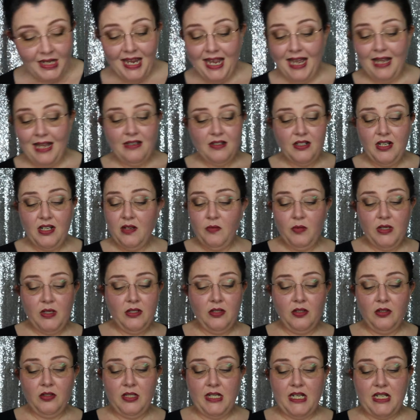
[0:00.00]
And it
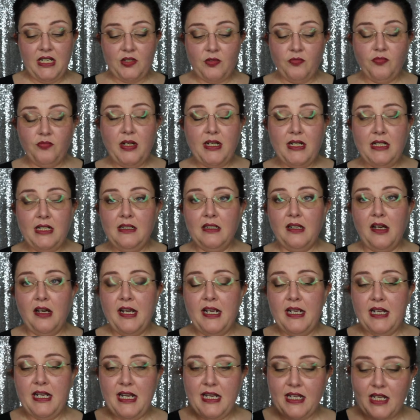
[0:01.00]
went on, it's really
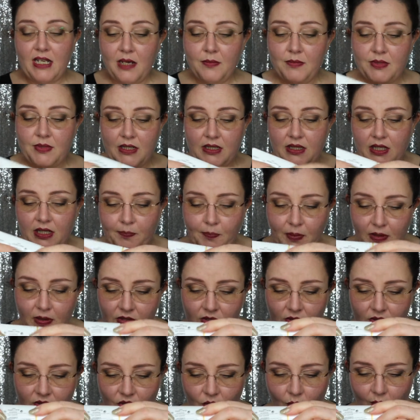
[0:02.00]
light. It comes in, the
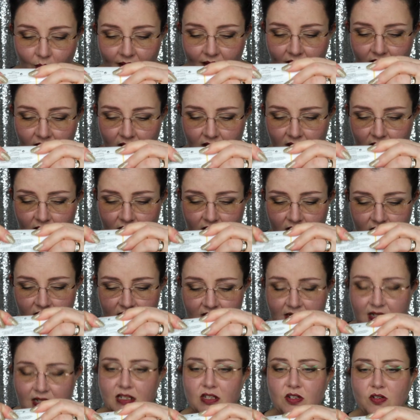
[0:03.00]
bottle's quite
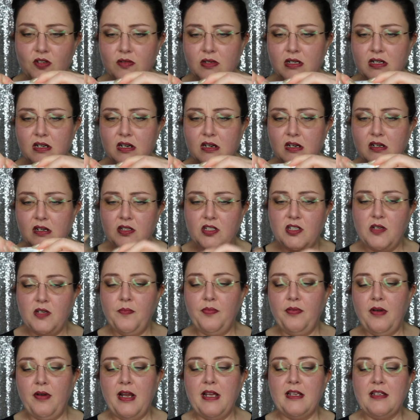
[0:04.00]
hard. It's quite hard to
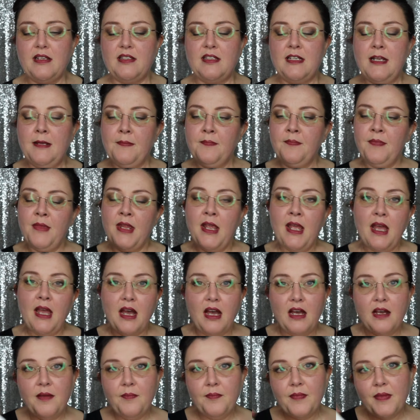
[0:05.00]
press,
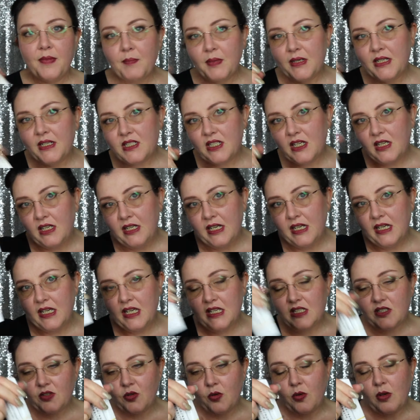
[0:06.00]
but
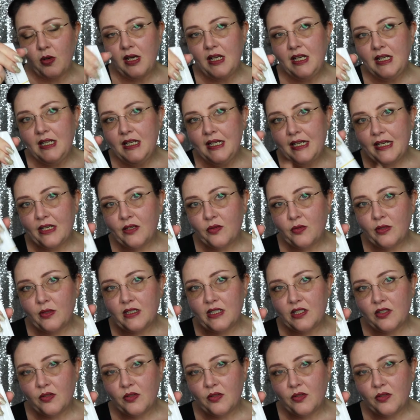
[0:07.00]
it's quite liquid.